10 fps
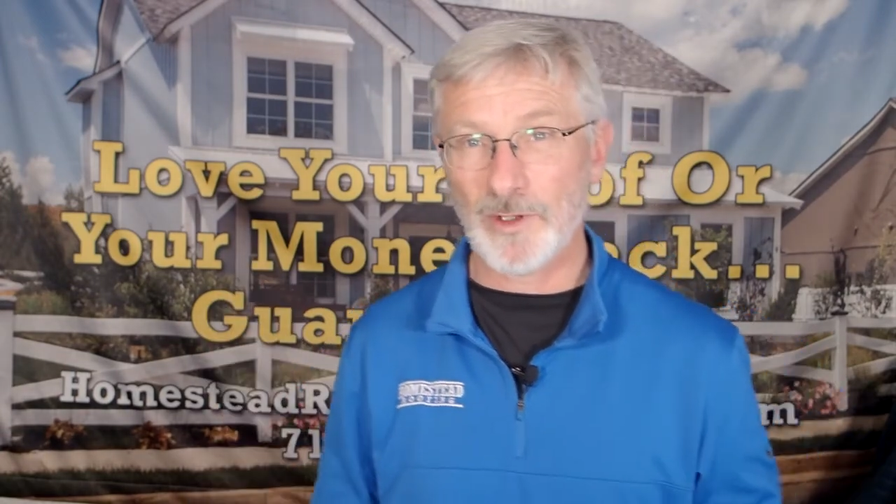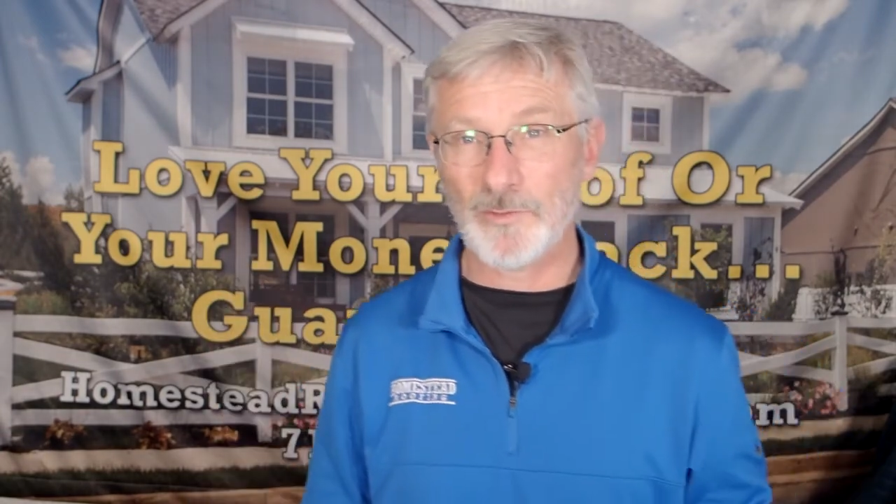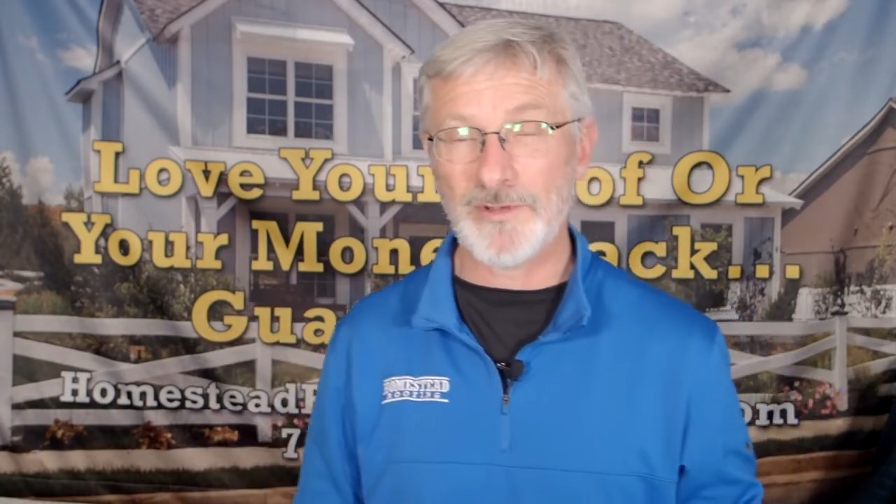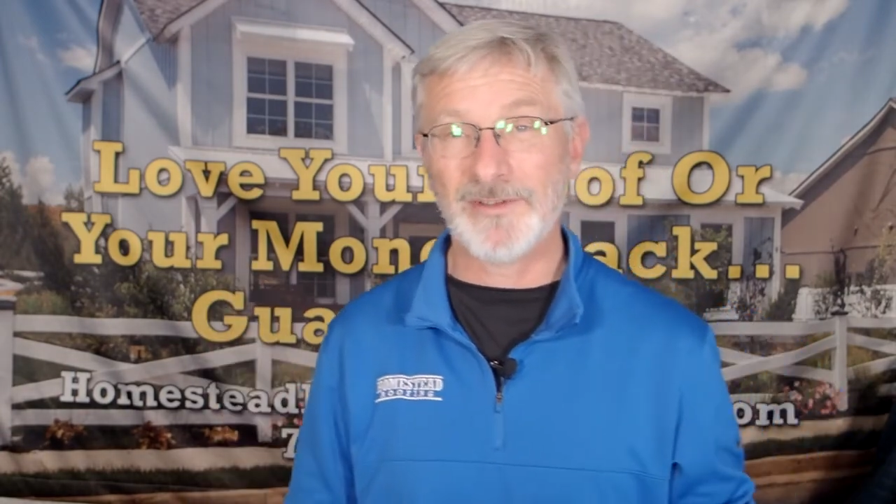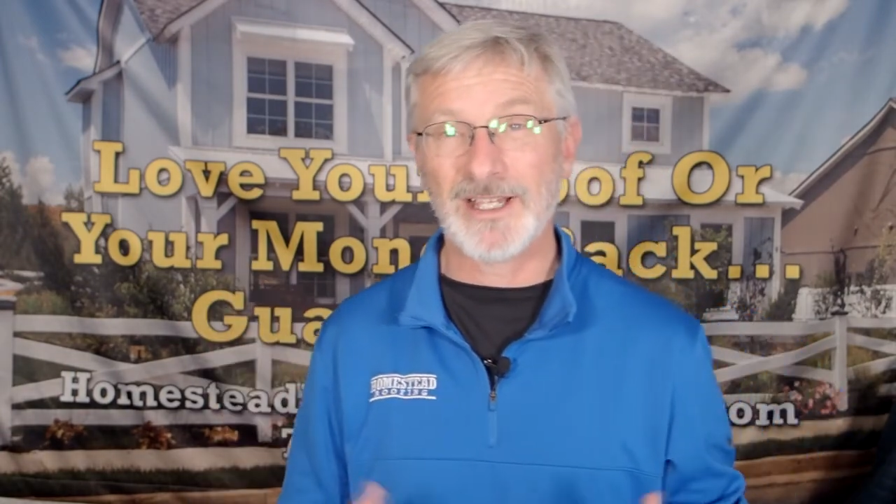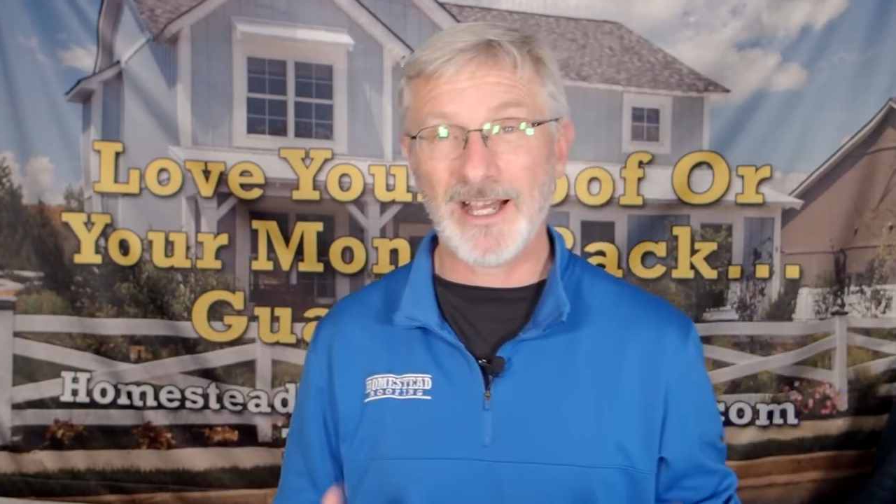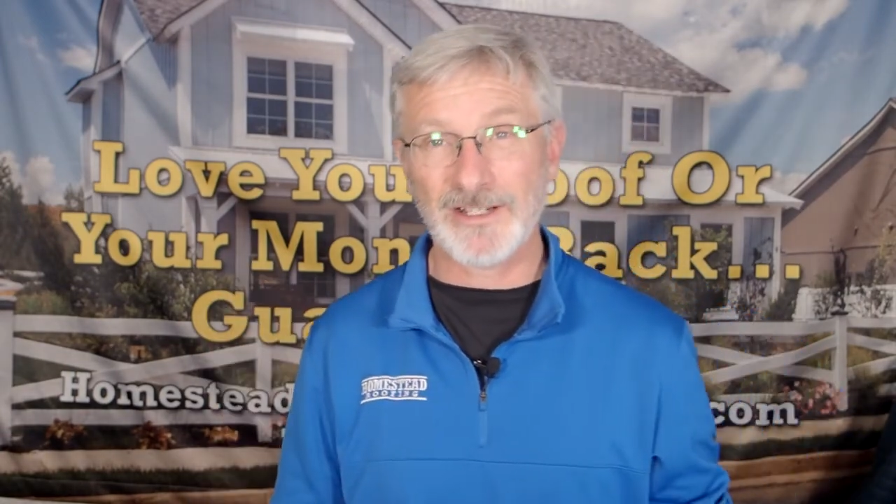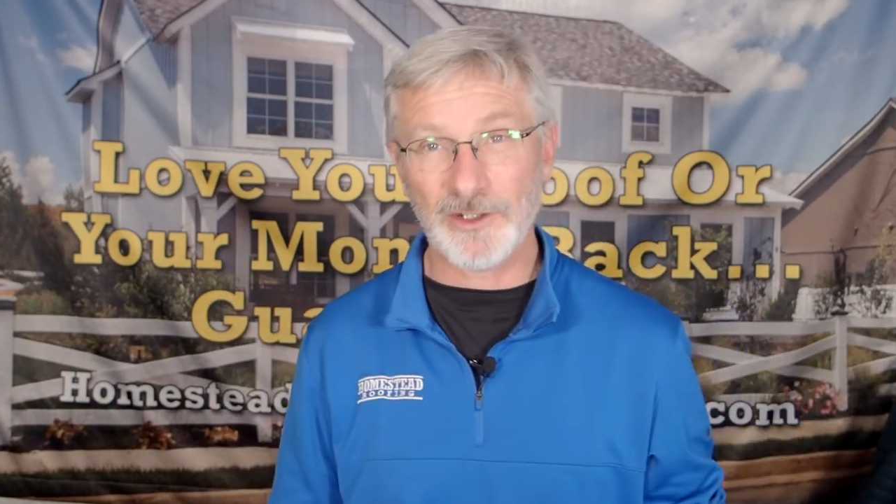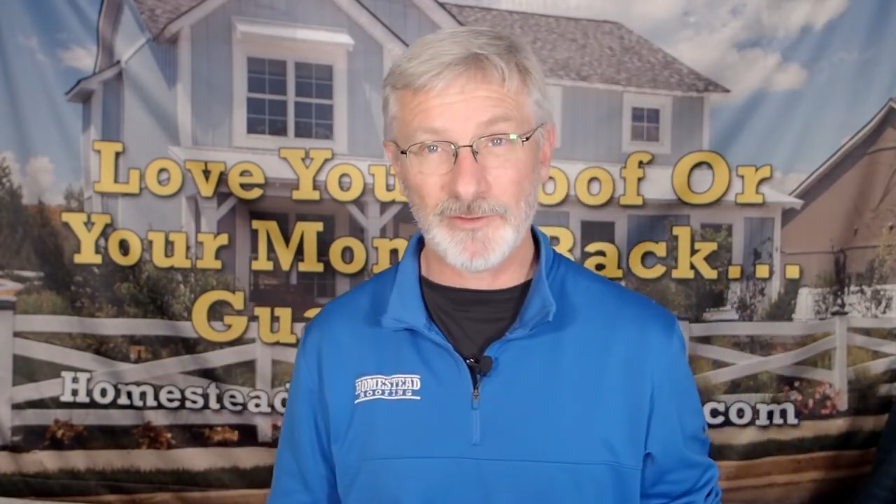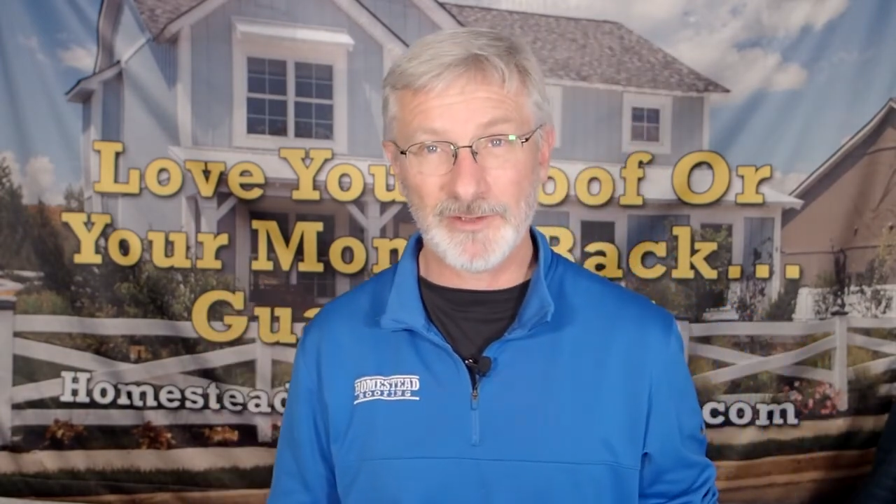when we've
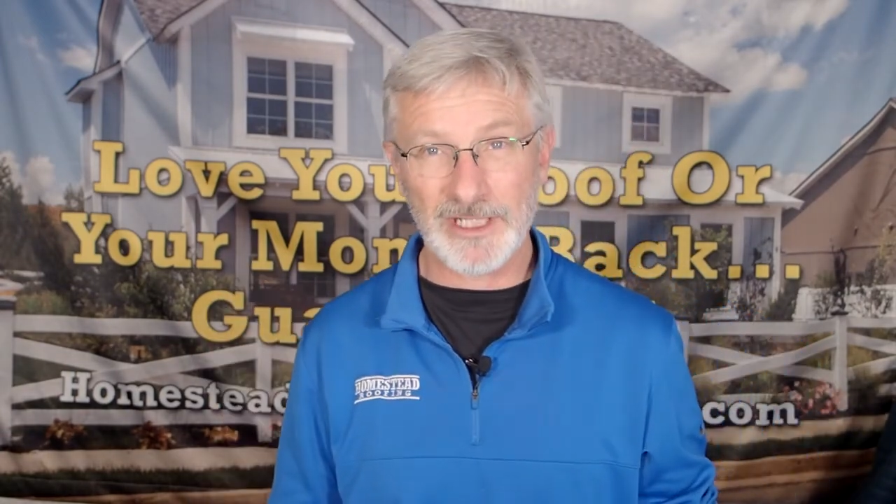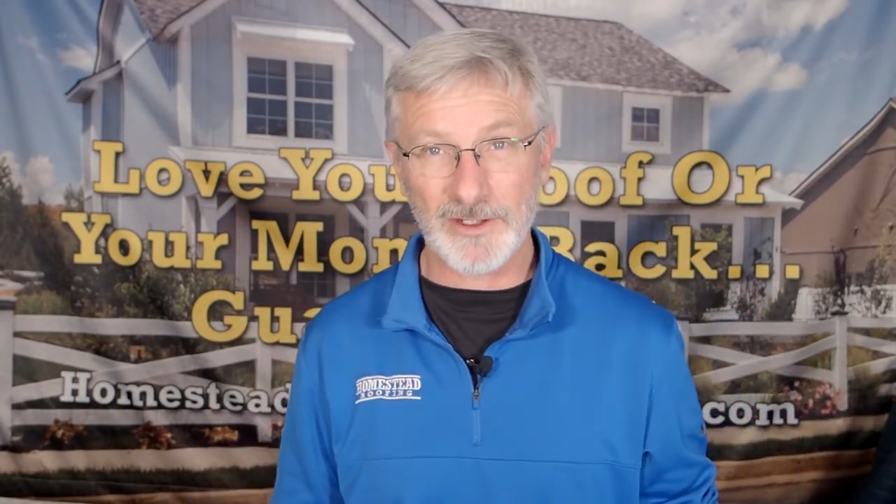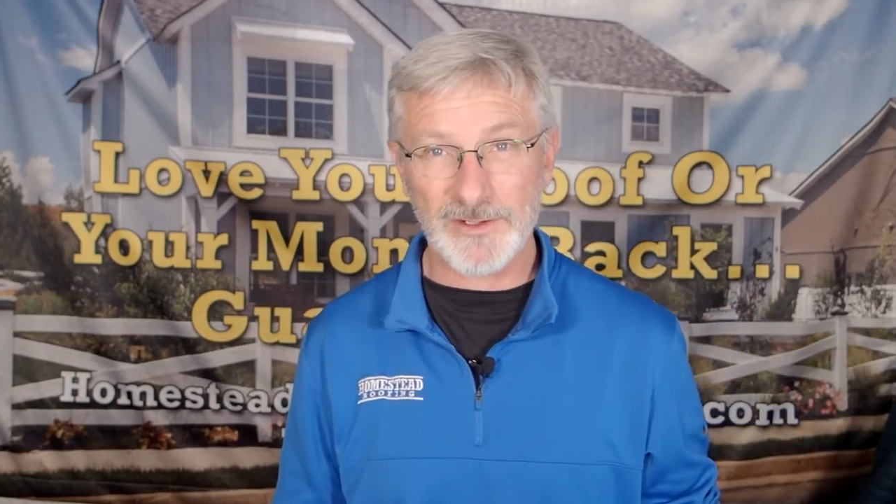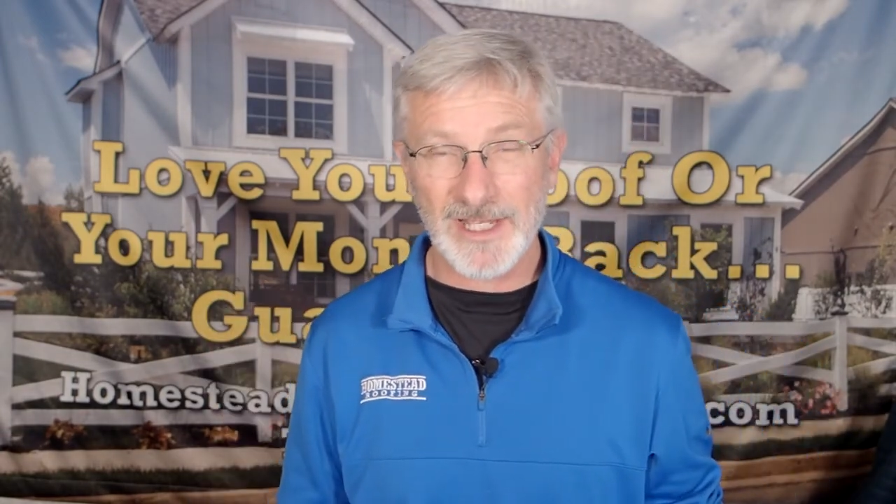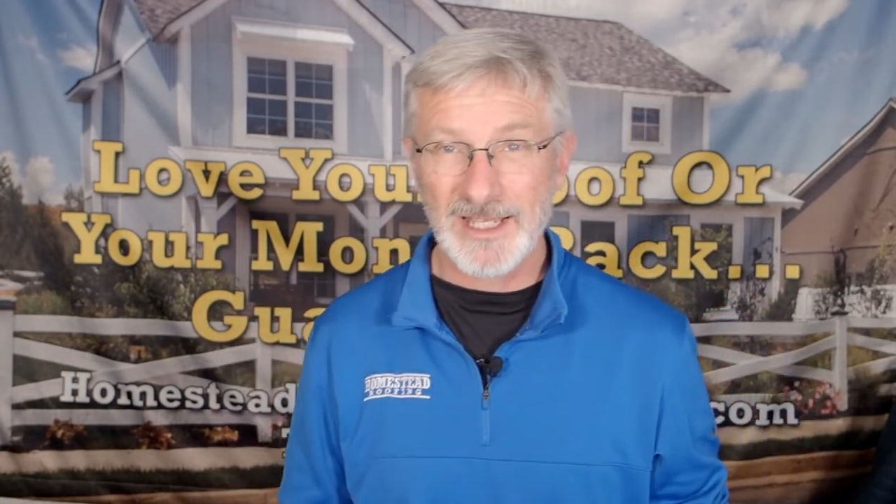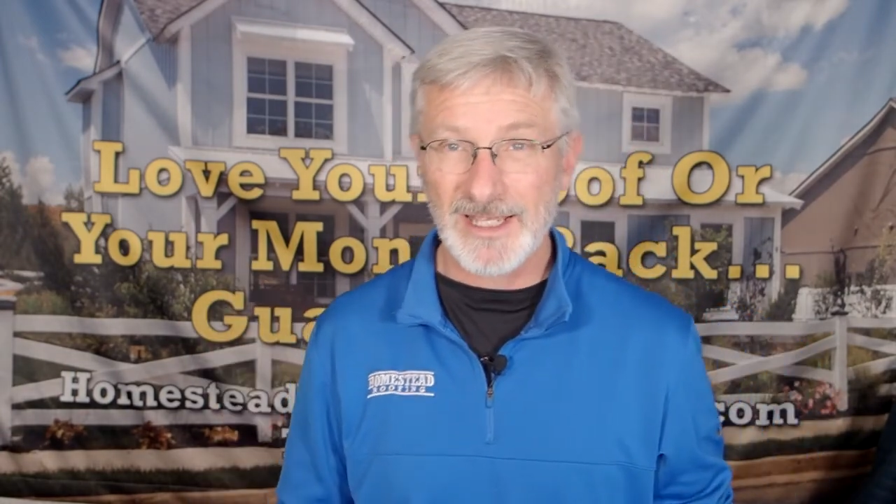got new videos.